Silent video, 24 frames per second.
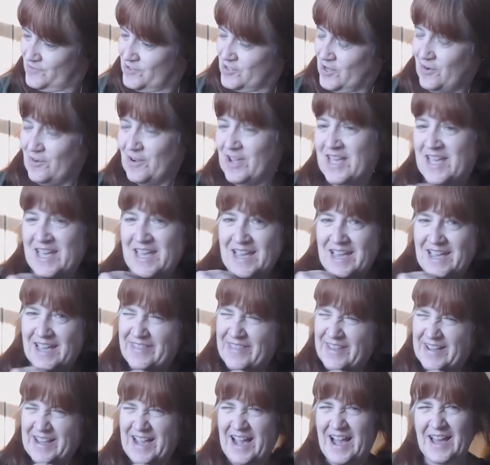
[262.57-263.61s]
So, and
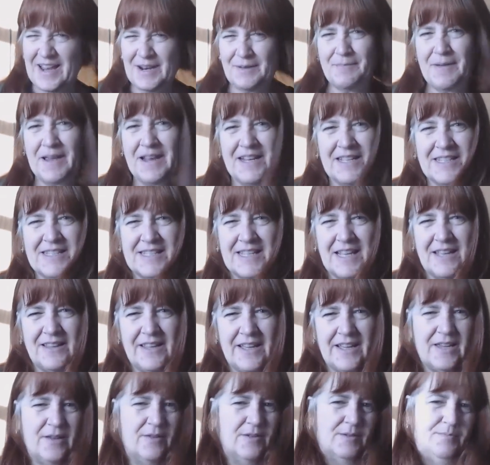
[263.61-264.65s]
they kind of made it sound
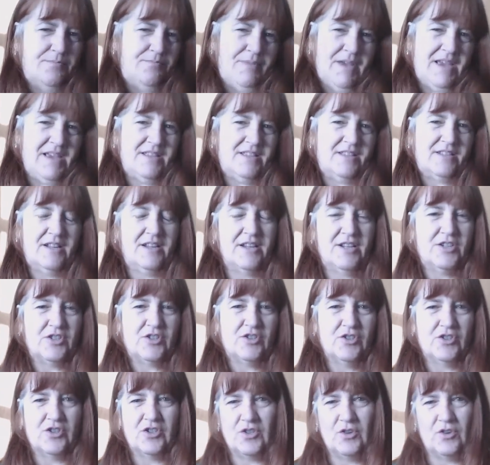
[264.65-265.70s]
like it was based on a
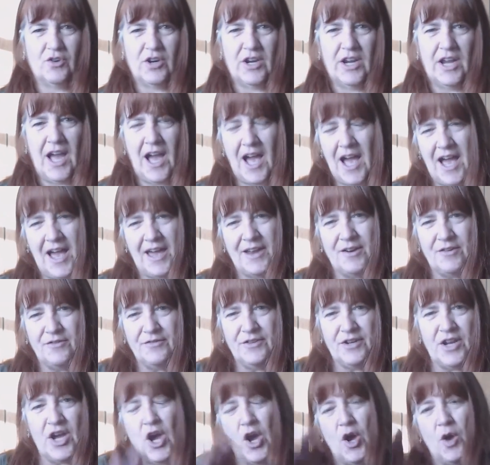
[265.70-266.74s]
true story. I
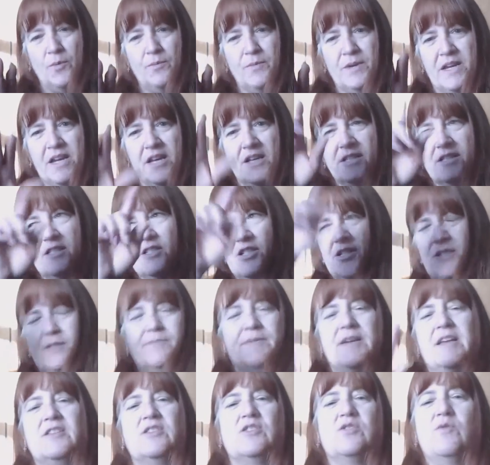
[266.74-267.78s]
don't know, because of
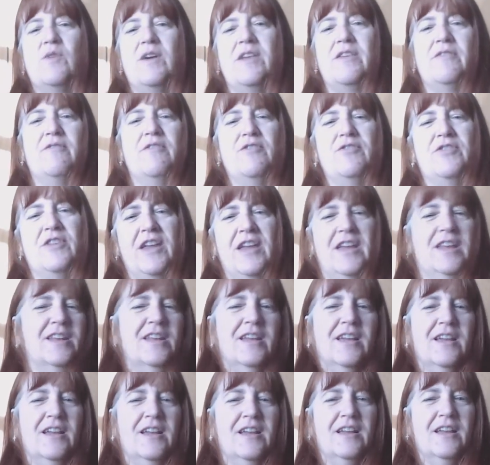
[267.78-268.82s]
the way they wrote the
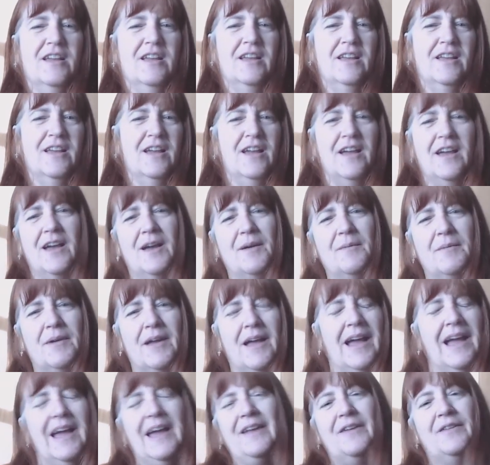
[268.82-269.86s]
ending up,
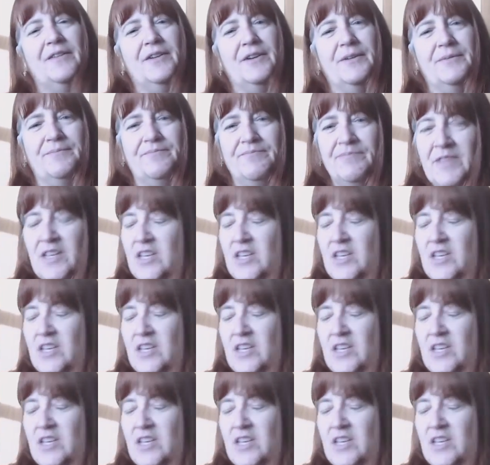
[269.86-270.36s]
I don't know.